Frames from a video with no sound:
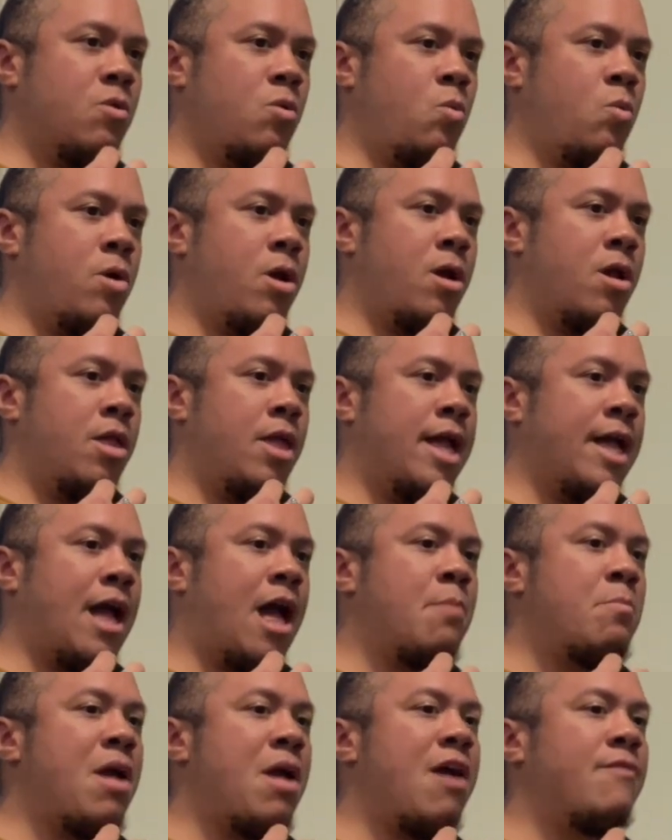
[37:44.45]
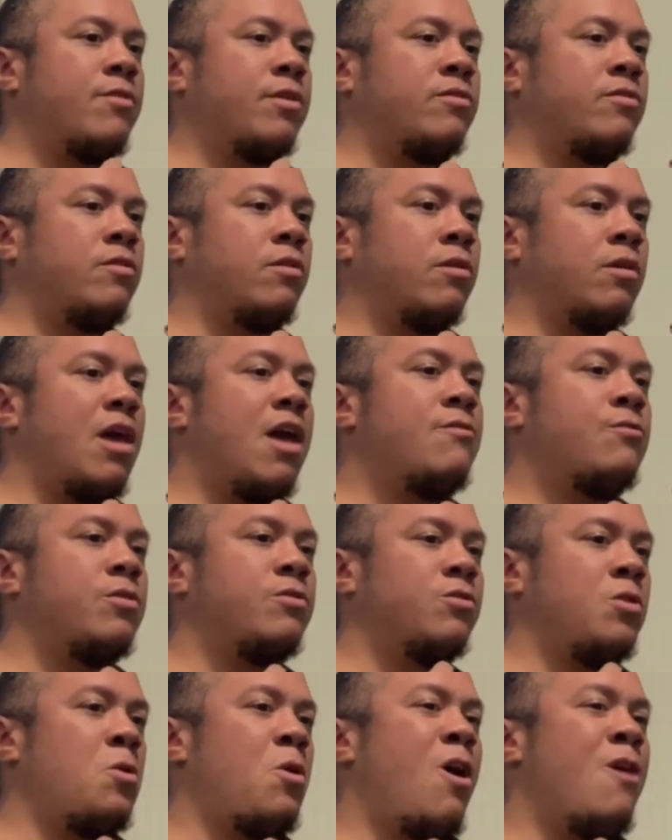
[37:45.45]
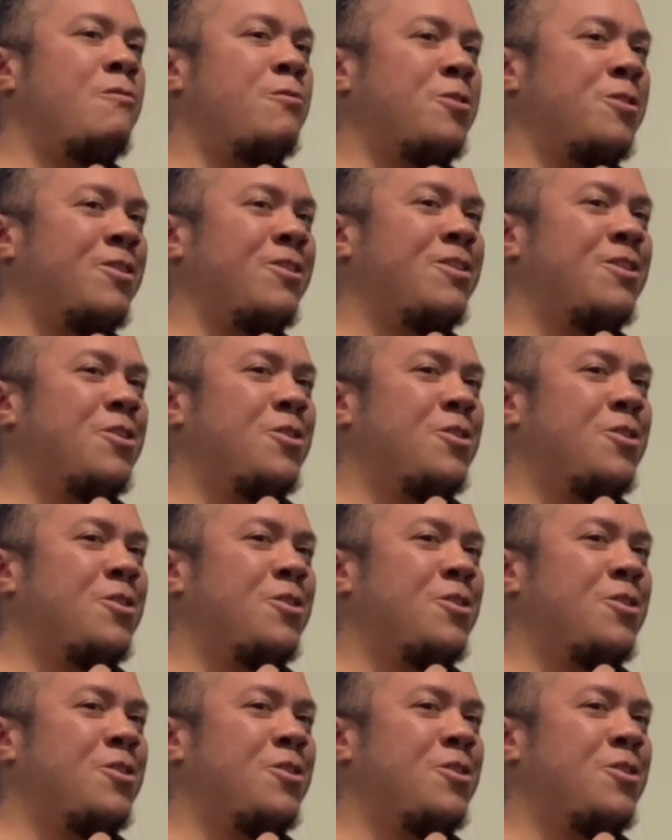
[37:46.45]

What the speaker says: where like I'm having to every so often